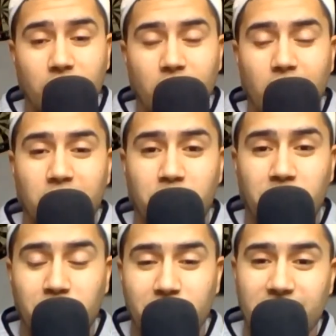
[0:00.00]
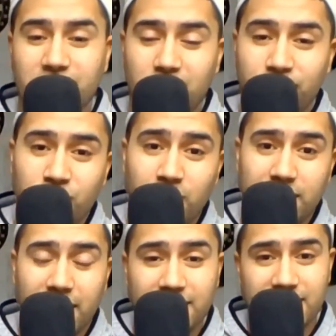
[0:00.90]
the people that serving you at
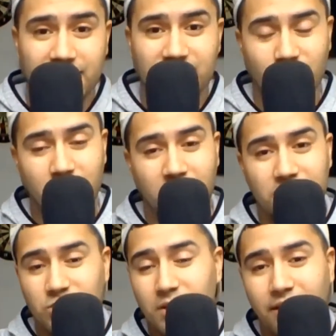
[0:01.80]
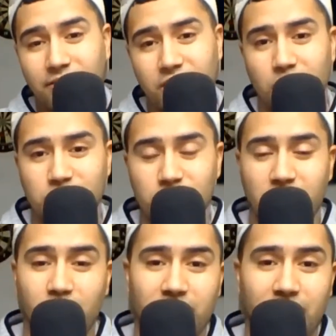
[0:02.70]
any Texas Roadhouse that you ever go to, they
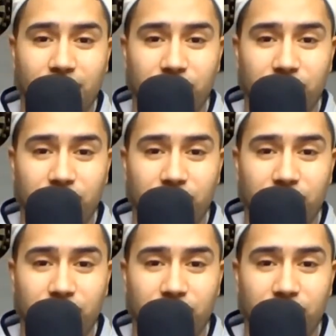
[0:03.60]
only have 3